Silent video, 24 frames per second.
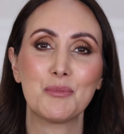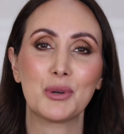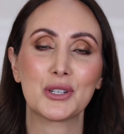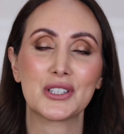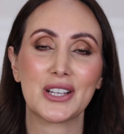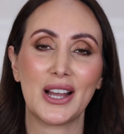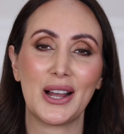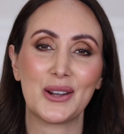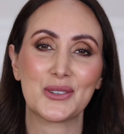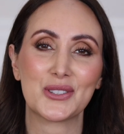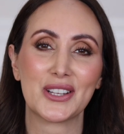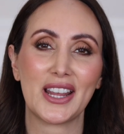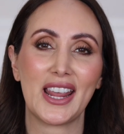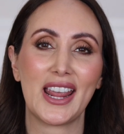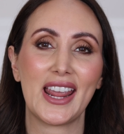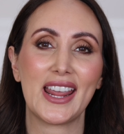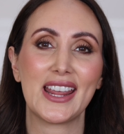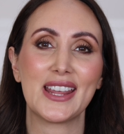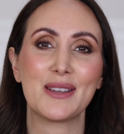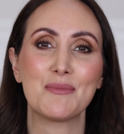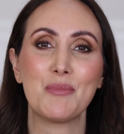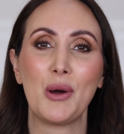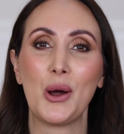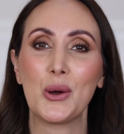put out
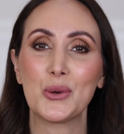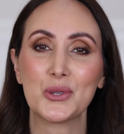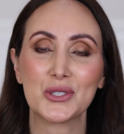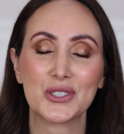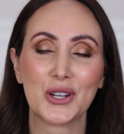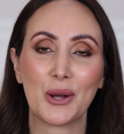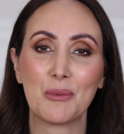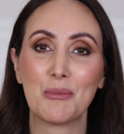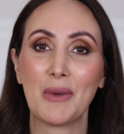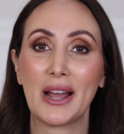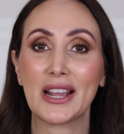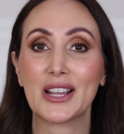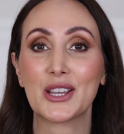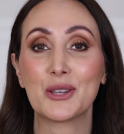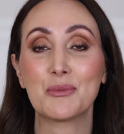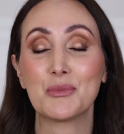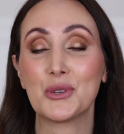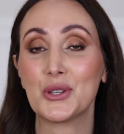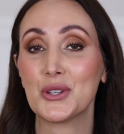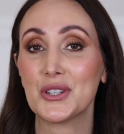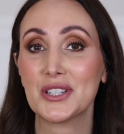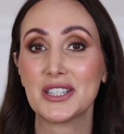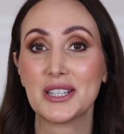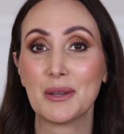a post on my
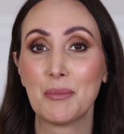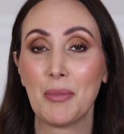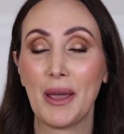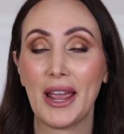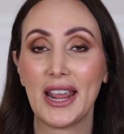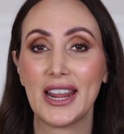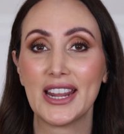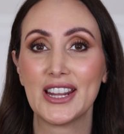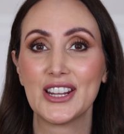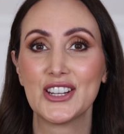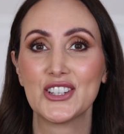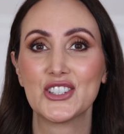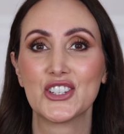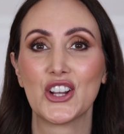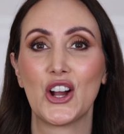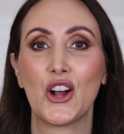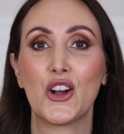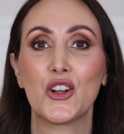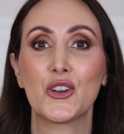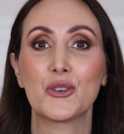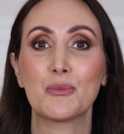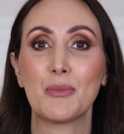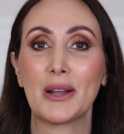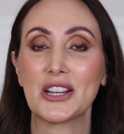community page
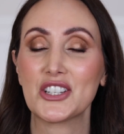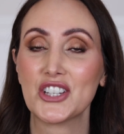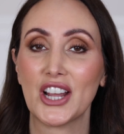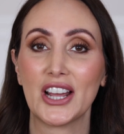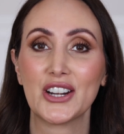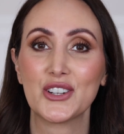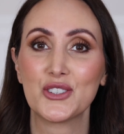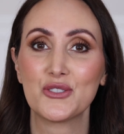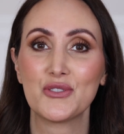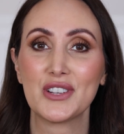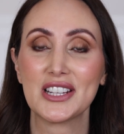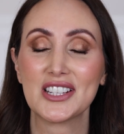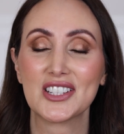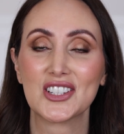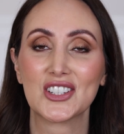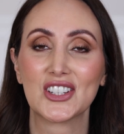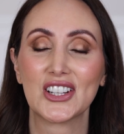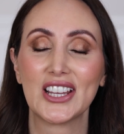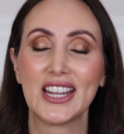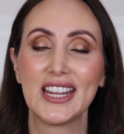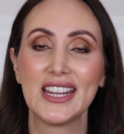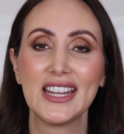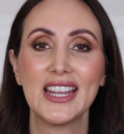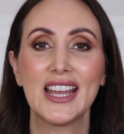on my channel
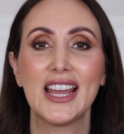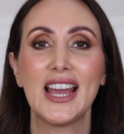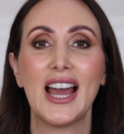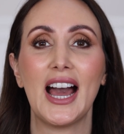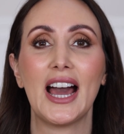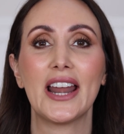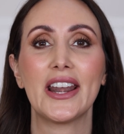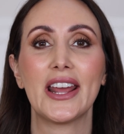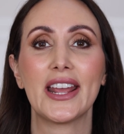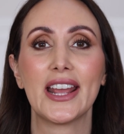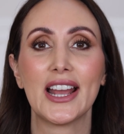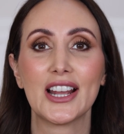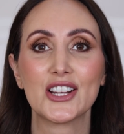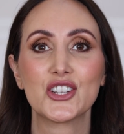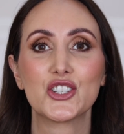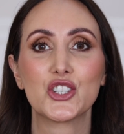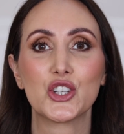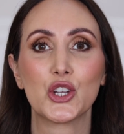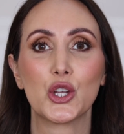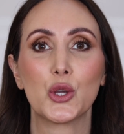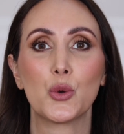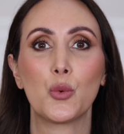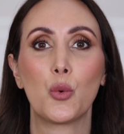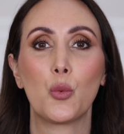recently and I
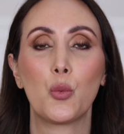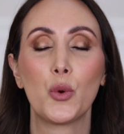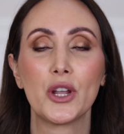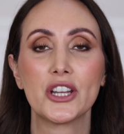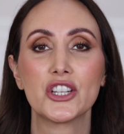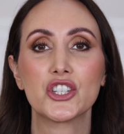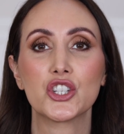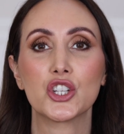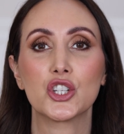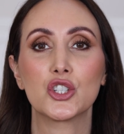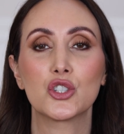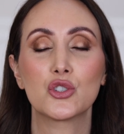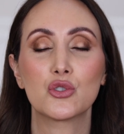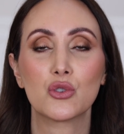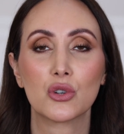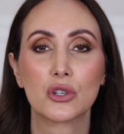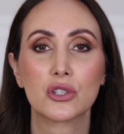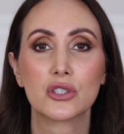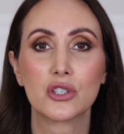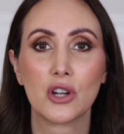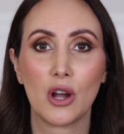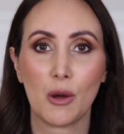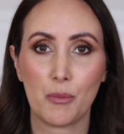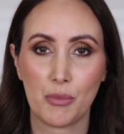asked you which
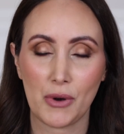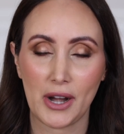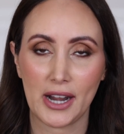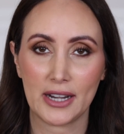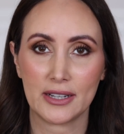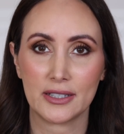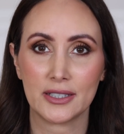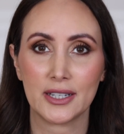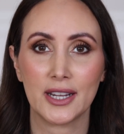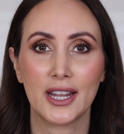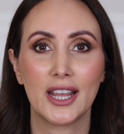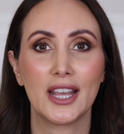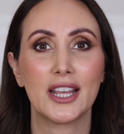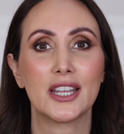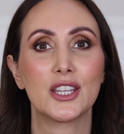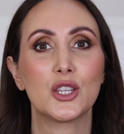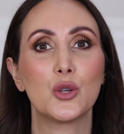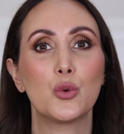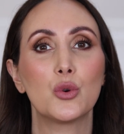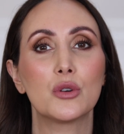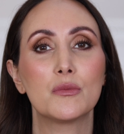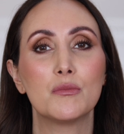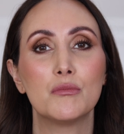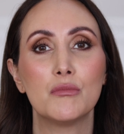drugstore brand
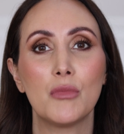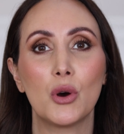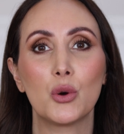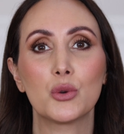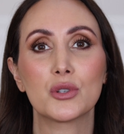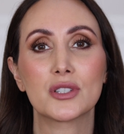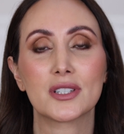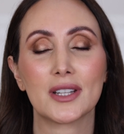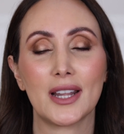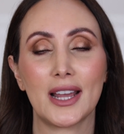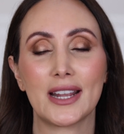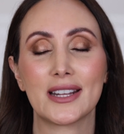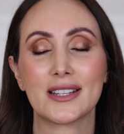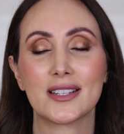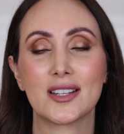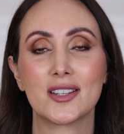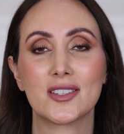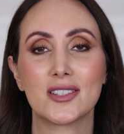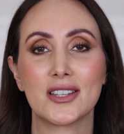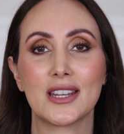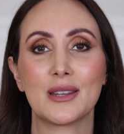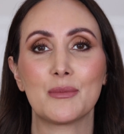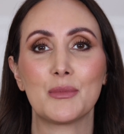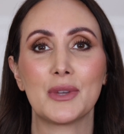you would most like to
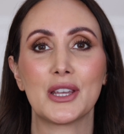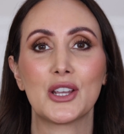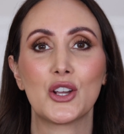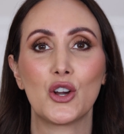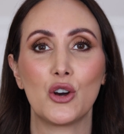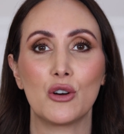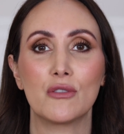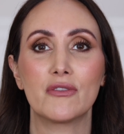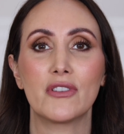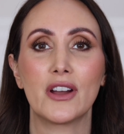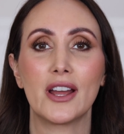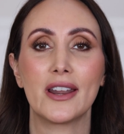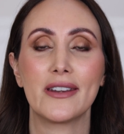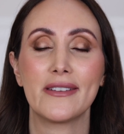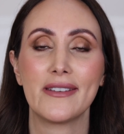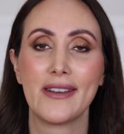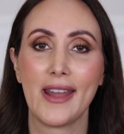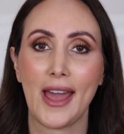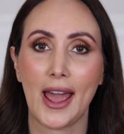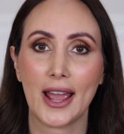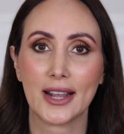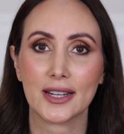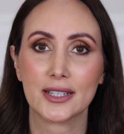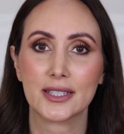see me cover
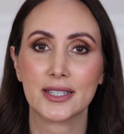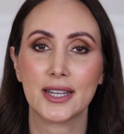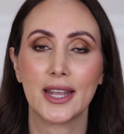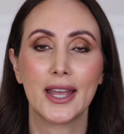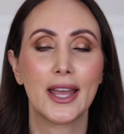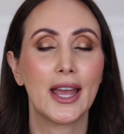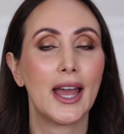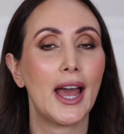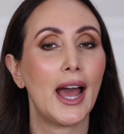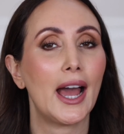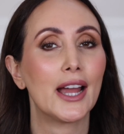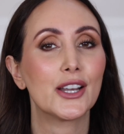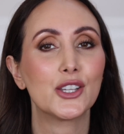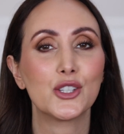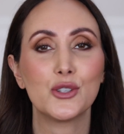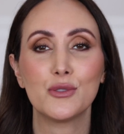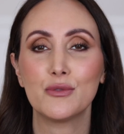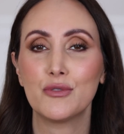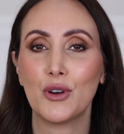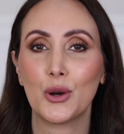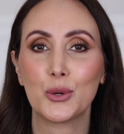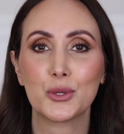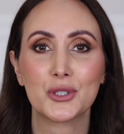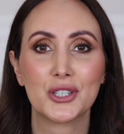next, and
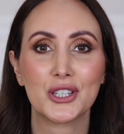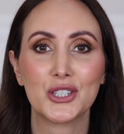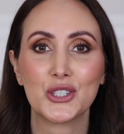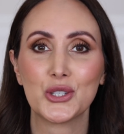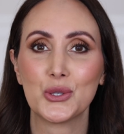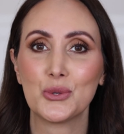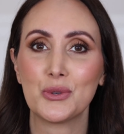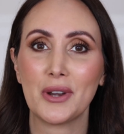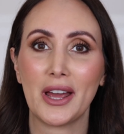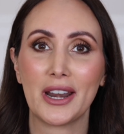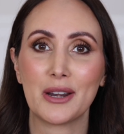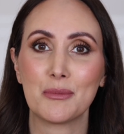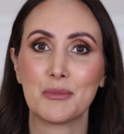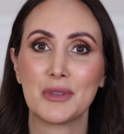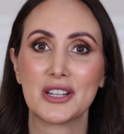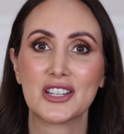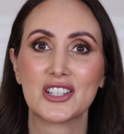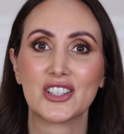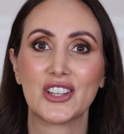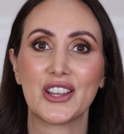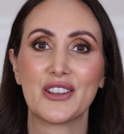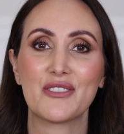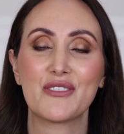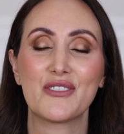you voted
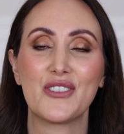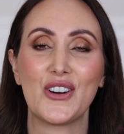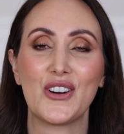unanimously